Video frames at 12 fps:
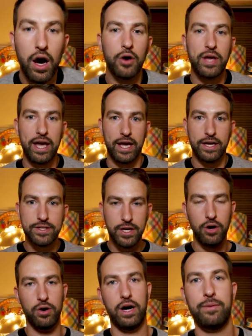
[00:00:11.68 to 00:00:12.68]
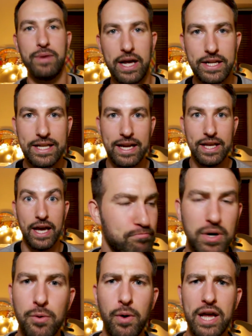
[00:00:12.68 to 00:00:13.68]
Okay, so I'm not a dad yet,
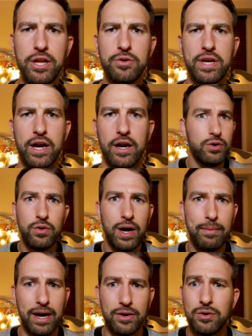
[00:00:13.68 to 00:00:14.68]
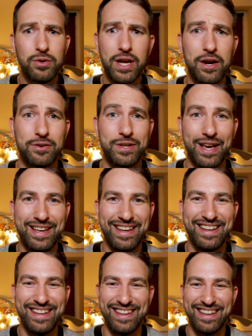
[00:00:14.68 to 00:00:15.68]
but why do you care? Who am I? Who cares?
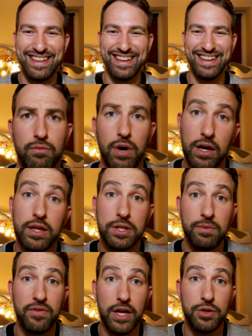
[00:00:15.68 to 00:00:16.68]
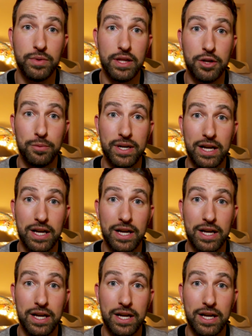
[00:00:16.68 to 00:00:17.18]
Well, let's provide you with a little bit of